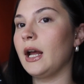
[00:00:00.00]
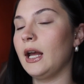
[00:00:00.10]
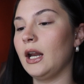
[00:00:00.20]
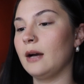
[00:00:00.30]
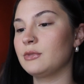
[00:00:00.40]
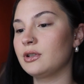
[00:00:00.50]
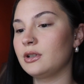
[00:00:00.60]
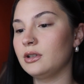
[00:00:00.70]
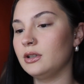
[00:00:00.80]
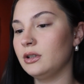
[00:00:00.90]
and I'm just
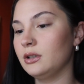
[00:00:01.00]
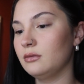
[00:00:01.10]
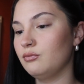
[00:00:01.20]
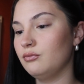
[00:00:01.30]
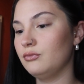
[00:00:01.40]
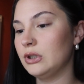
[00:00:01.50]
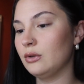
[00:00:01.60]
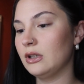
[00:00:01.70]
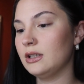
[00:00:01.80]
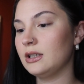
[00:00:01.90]
gonna
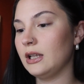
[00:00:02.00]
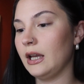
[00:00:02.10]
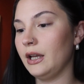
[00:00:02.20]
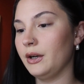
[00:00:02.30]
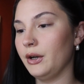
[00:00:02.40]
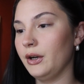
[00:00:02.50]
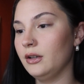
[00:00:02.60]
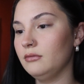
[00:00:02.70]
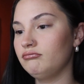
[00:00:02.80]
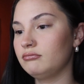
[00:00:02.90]
do this later.